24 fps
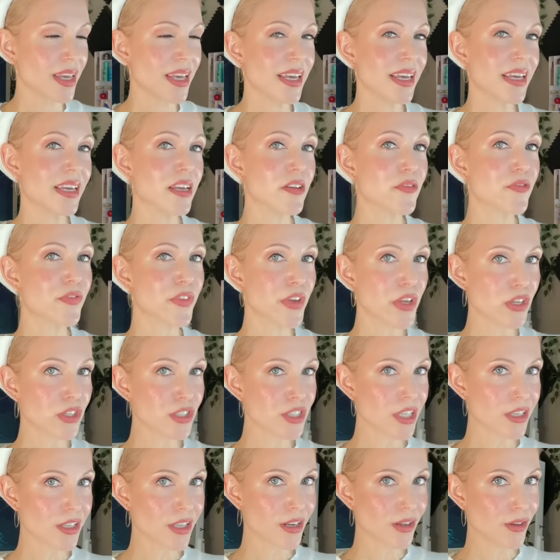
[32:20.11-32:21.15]
It feels
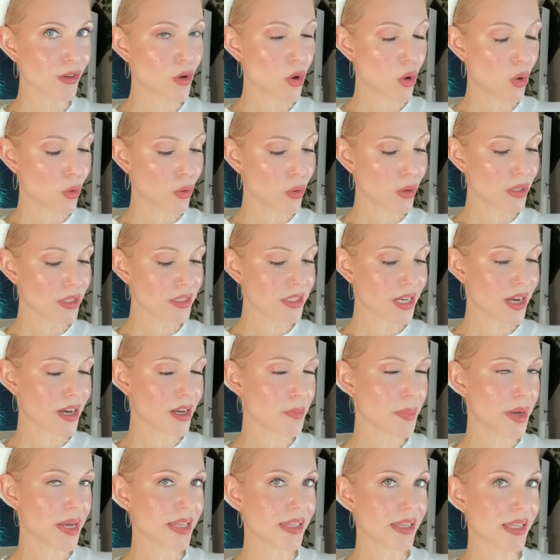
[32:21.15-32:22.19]
a little cold on
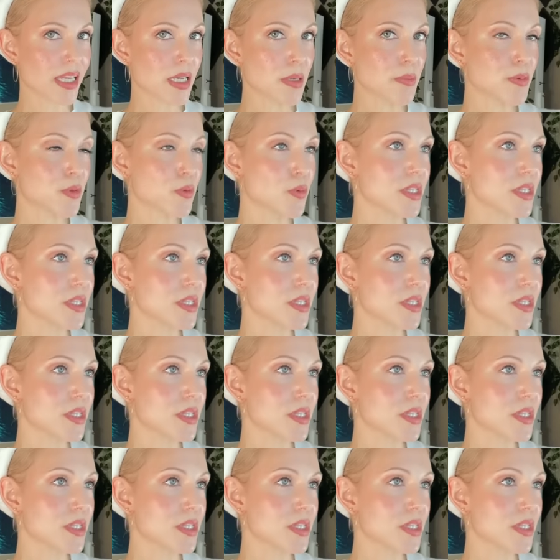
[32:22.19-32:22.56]
my lips.